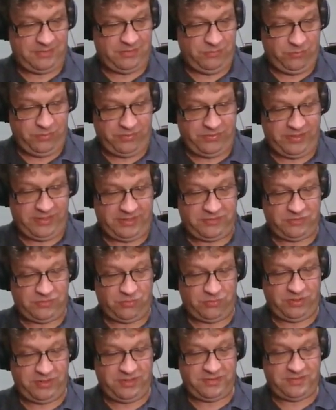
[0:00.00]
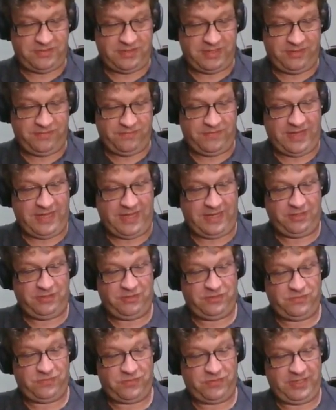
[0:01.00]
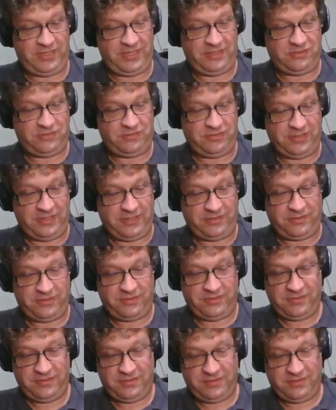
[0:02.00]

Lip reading: with a sorted set of values for each letter.